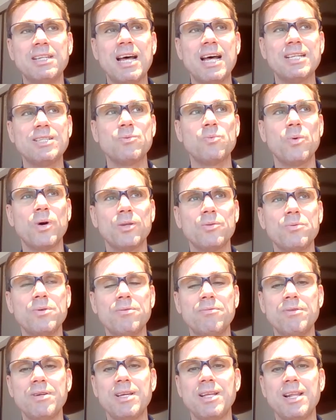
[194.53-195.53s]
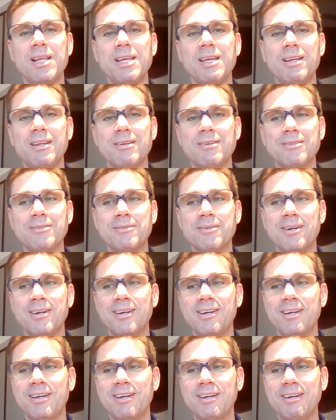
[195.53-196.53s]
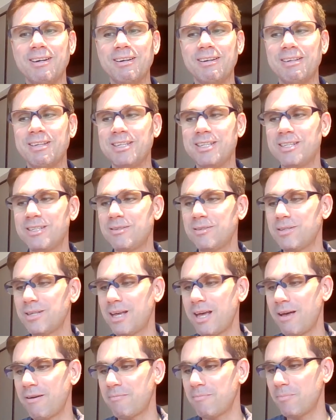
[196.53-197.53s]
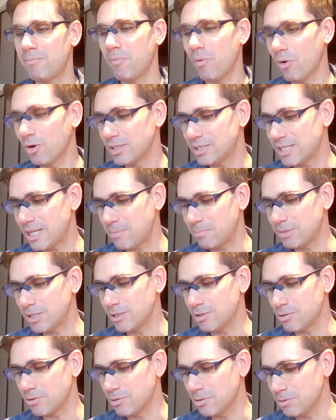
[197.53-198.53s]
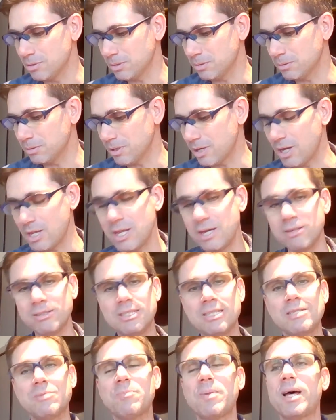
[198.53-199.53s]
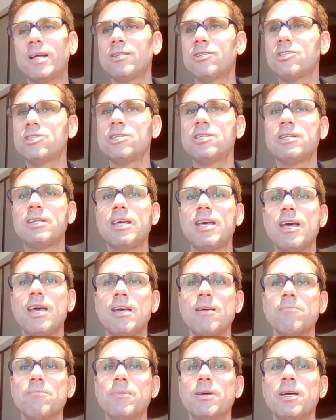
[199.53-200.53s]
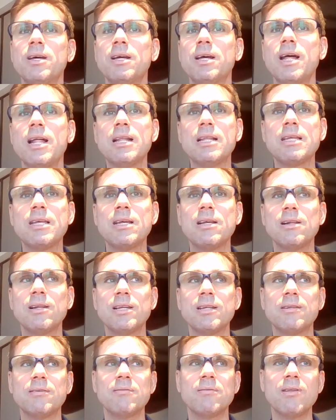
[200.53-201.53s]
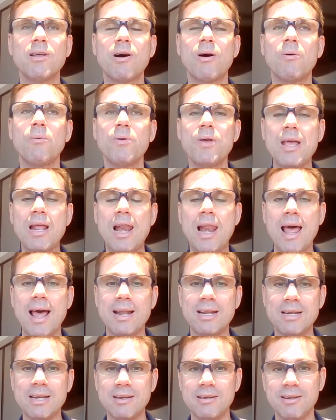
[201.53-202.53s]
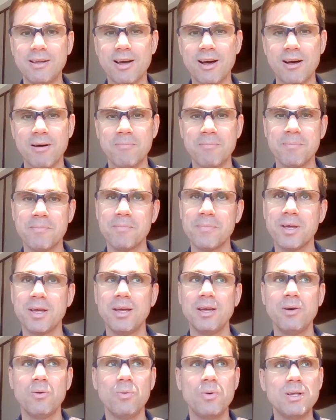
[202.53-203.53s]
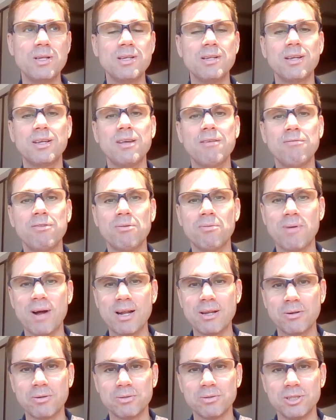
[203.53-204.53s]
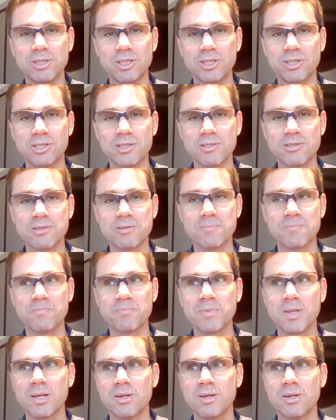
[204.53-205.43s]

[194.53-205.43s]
That's what we really, you know, have more tempted to do. Oh, no, this pathogen came and killed it. No, we let it come. We didn't give the right conditions.